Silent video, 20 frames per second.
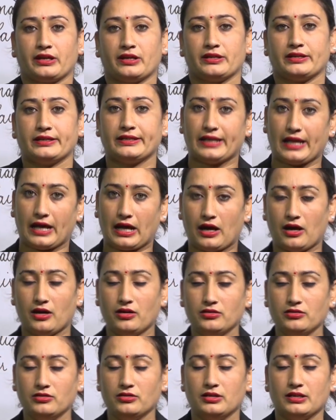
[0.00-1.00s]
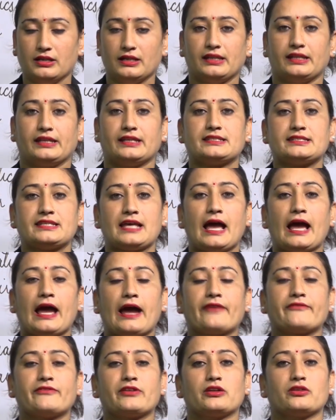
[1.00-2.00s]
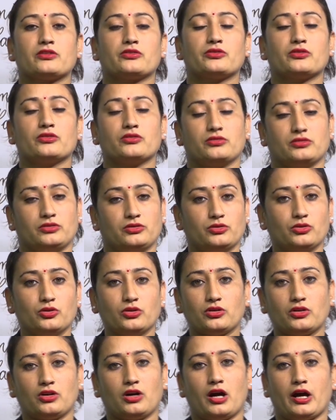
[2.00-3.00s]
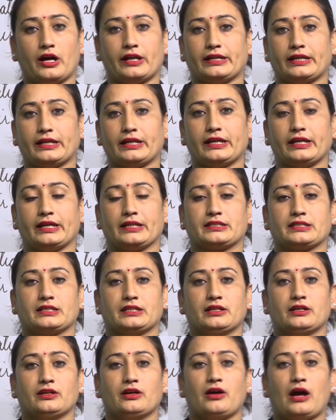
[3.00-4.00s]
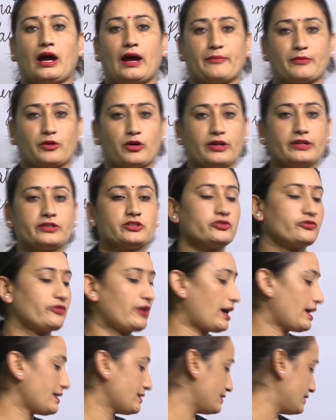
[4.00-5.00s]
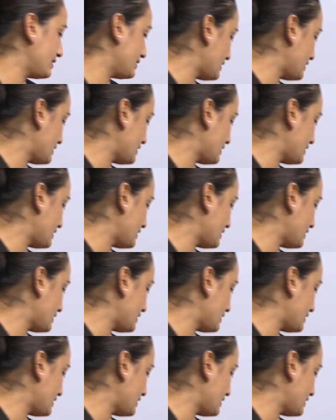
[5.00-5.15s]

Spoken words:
Now, let's have a look on it. I'm going to write it